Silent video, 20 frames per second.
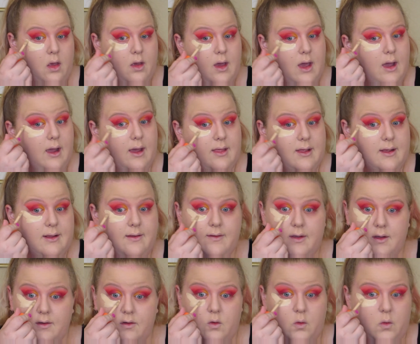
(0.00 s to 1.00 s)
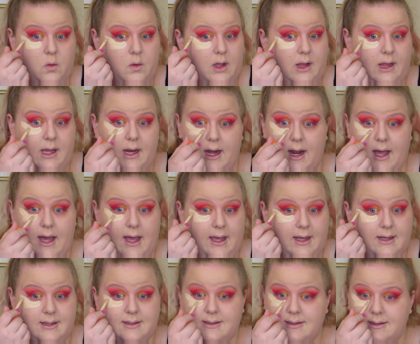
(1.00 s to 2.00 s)
Okay, this feels really
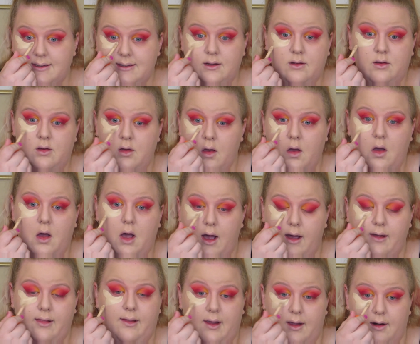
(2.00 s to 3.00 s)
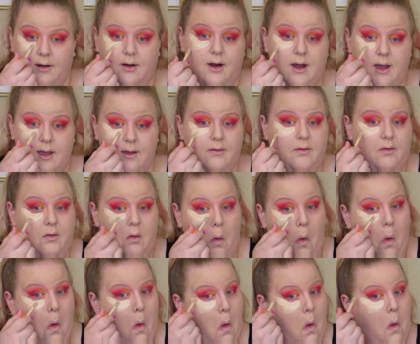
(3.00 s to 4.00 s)
nice on the under eyes.
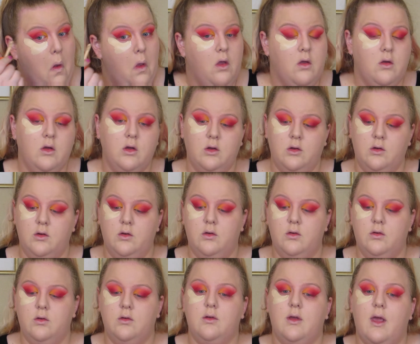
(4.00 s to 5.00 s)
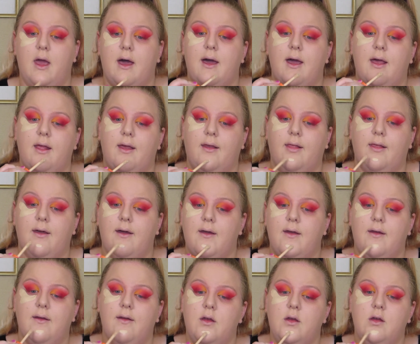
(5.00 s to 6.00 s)
Yeah, I like
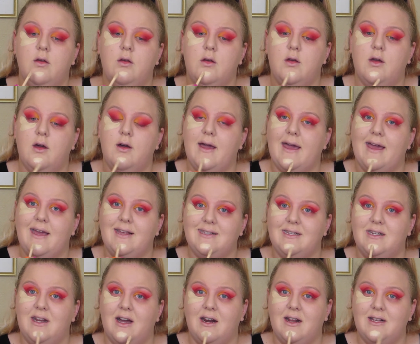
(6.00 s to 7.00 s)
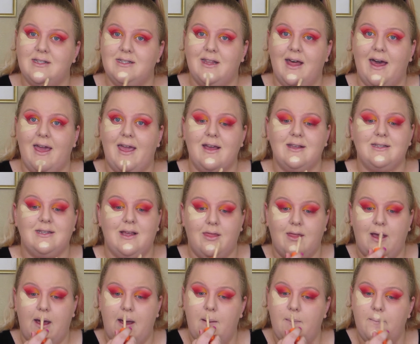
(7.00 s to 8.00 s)
that. Okay, it's not as light as I
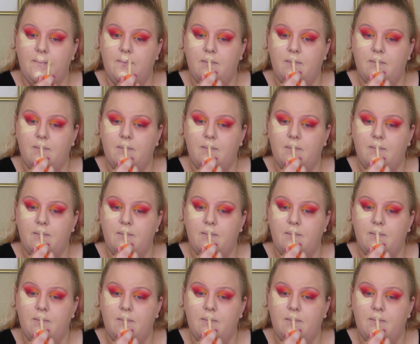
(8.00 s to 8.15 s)
thought.